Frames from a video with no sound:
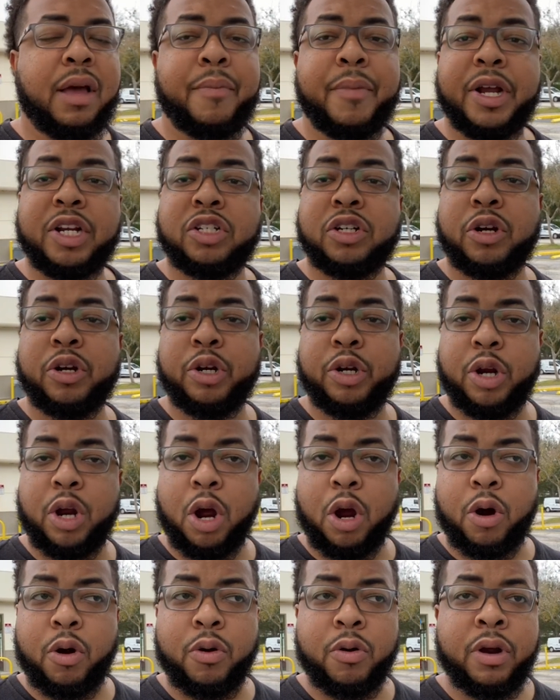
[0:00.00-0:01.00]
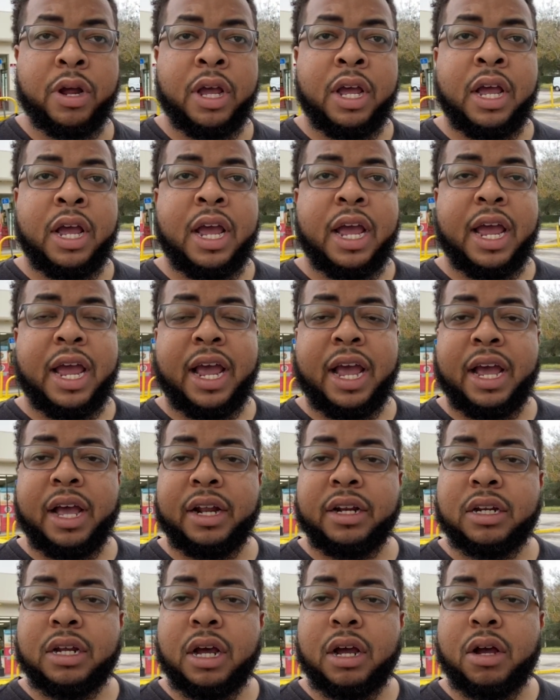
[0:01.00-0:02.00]
Make sure you go
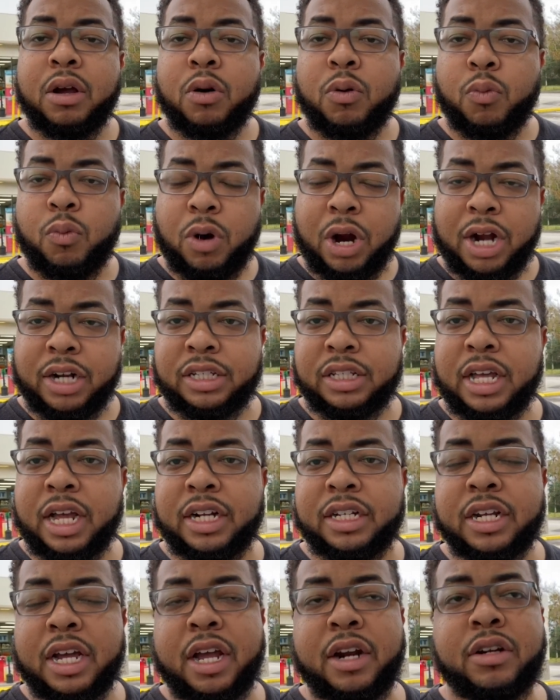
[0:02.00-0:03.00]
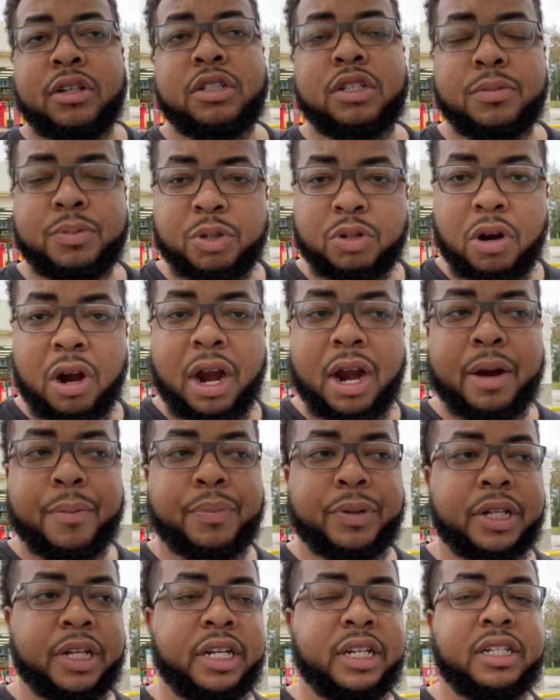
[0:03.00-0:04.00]
and watch that channel, subscribe
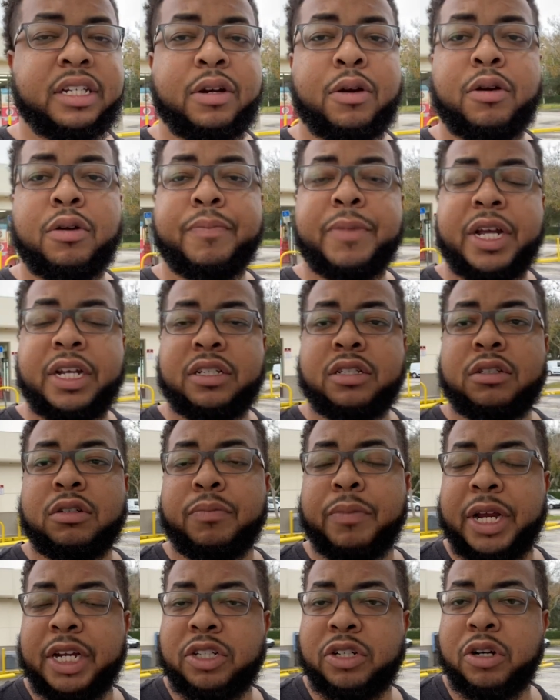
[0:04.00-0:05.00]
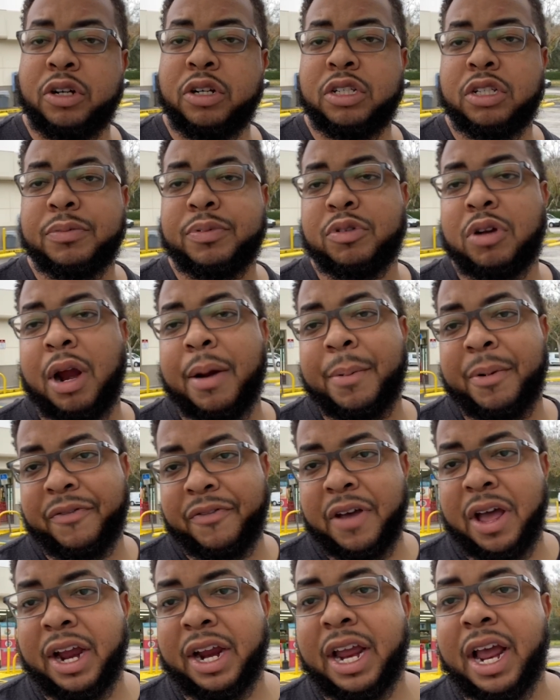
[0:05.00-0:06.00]
please, and make sure you subscribe to
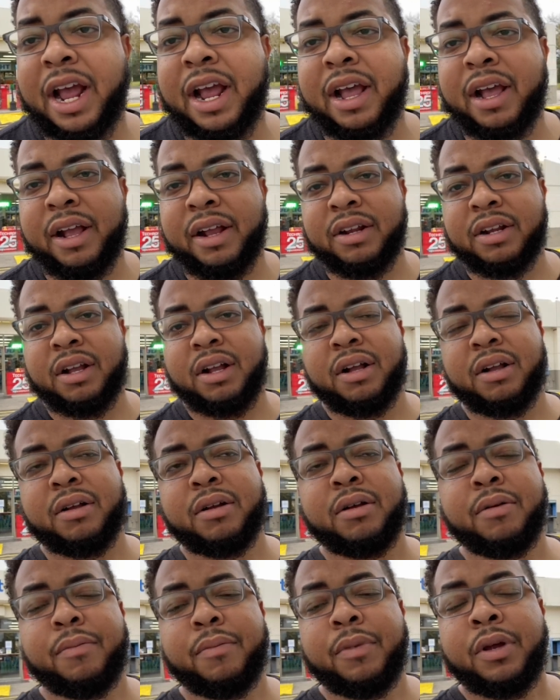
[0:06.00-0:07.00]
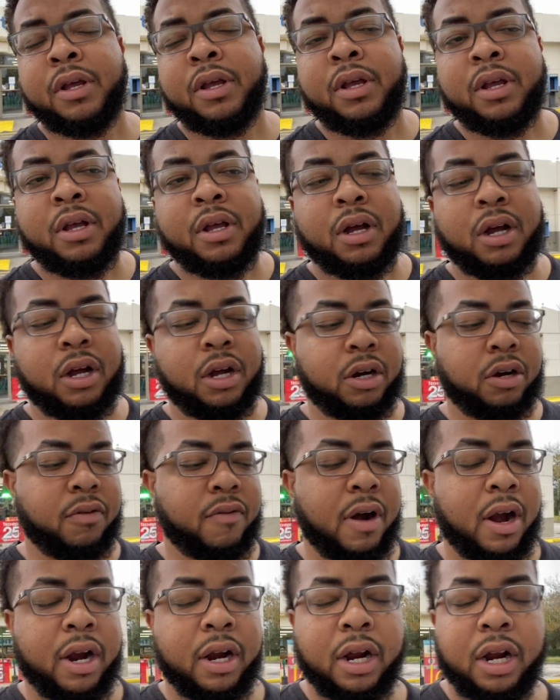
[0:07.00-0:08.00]
Fat Cat and
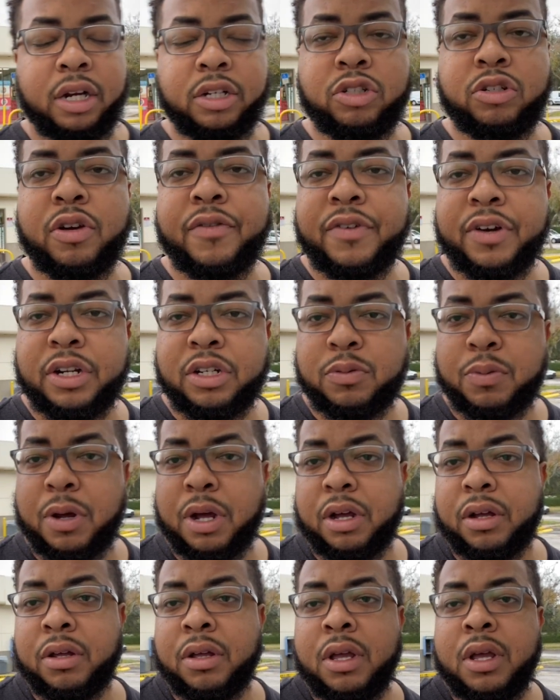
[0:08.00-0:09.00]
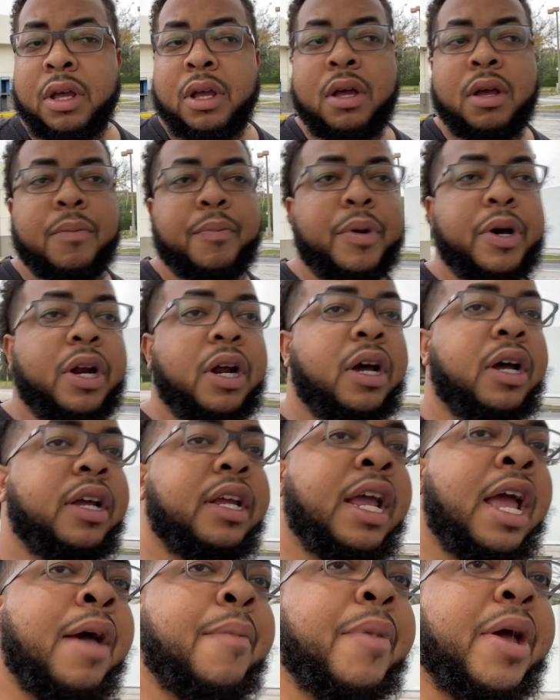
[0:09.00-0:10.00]
Garage Driven as well. But
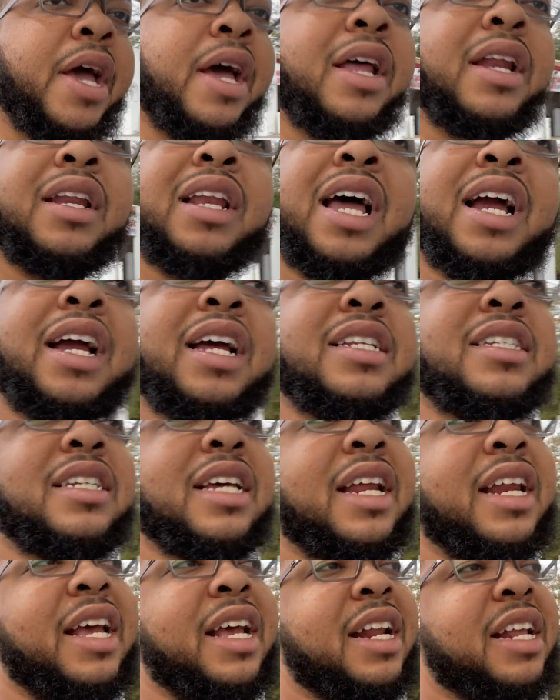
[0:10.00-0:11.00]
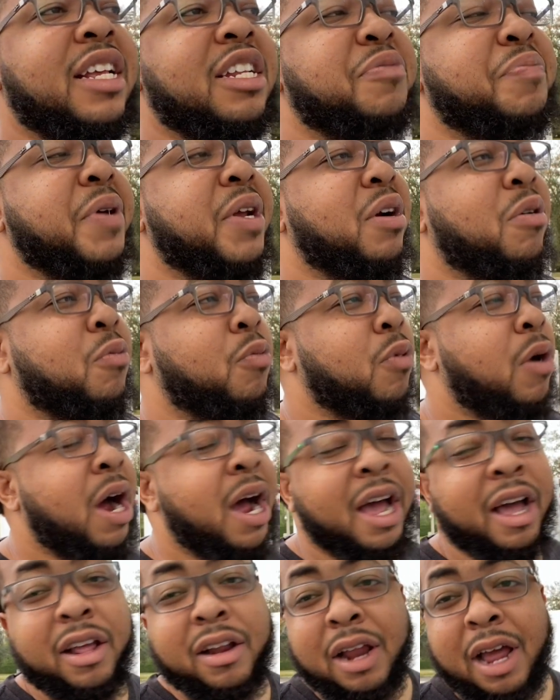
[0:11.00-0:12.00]
yeah, man, like I said, it has been a
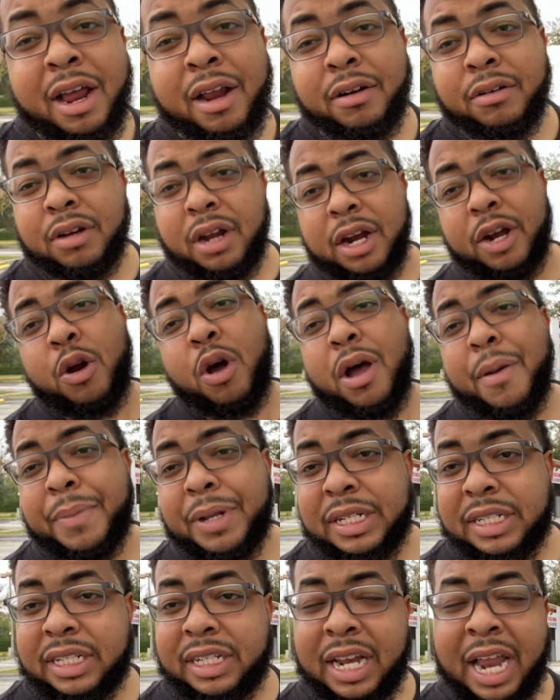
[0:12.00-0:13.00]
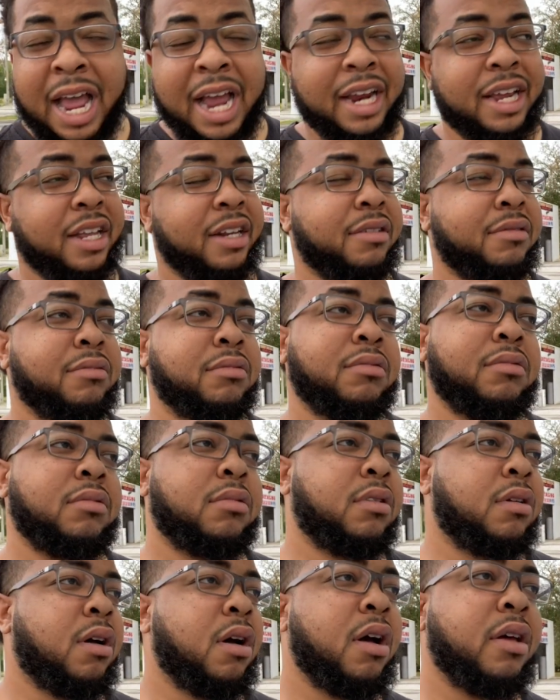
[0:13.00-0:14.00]
while. I know I've been slacking
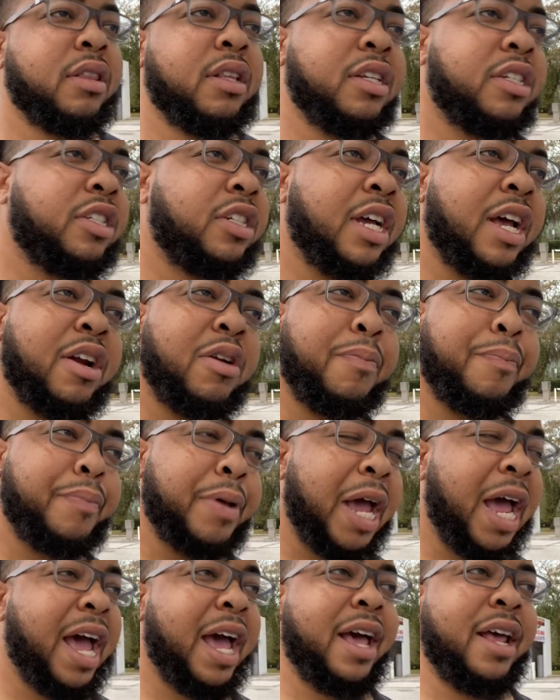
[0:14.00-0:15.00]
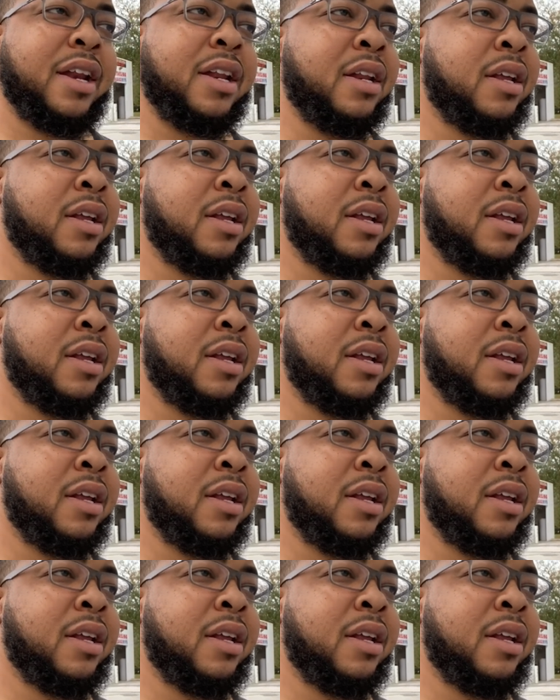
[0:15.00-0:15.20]
on this channel bad.